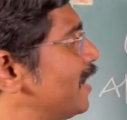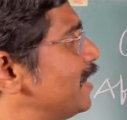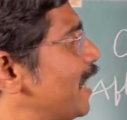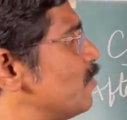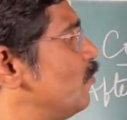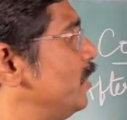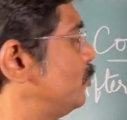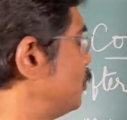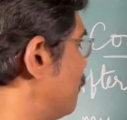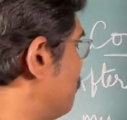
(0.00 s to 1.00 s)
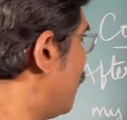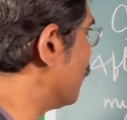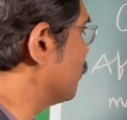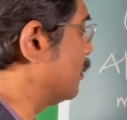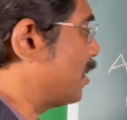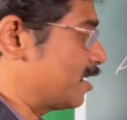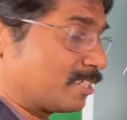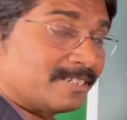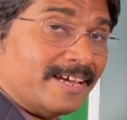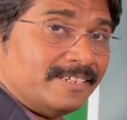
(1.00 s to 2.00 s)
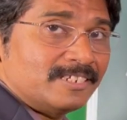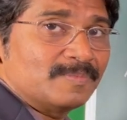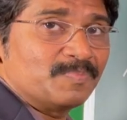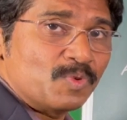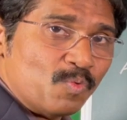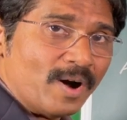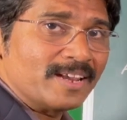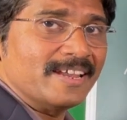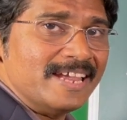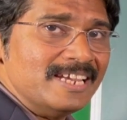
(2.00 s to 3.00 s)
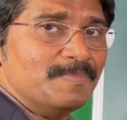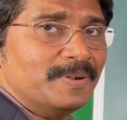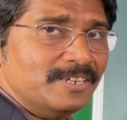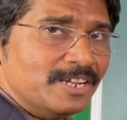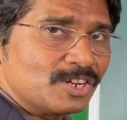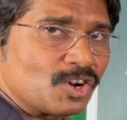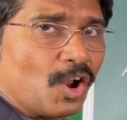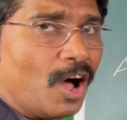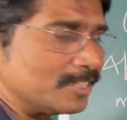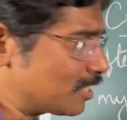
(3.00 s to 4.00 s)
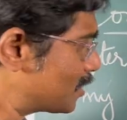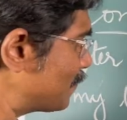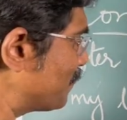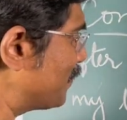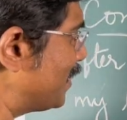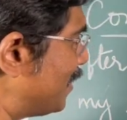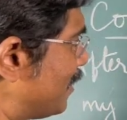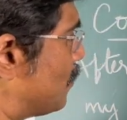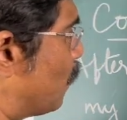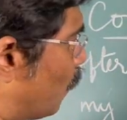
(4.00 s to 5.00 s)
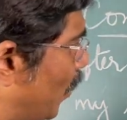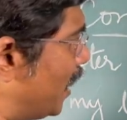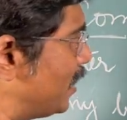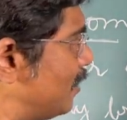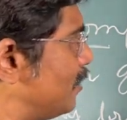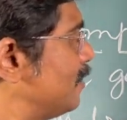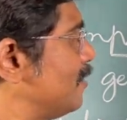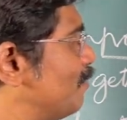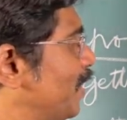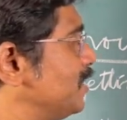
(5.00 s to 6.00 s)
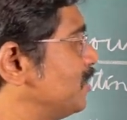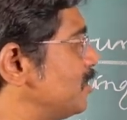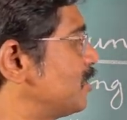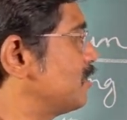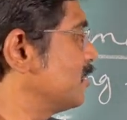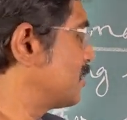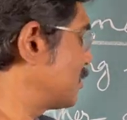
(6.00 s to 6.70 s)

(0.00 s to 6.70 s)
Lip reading: and I went to the mall last night, one independent clause. While my sister